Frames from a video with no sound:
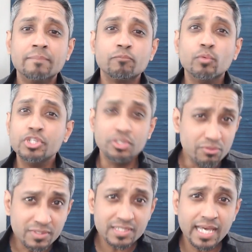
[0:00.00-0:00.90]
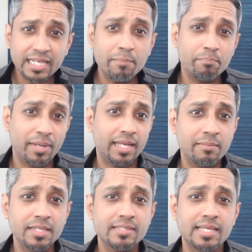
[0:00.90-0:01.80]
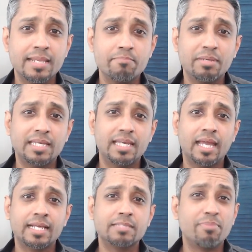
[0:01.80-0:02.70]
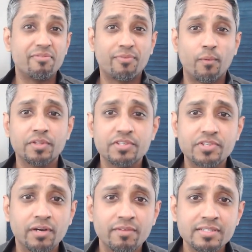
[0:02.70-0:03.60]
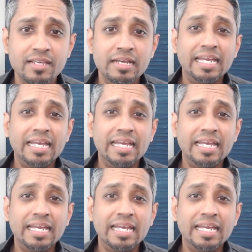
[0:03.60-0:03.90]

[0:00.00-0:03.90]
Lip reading: When you set up payments and it begins before the service,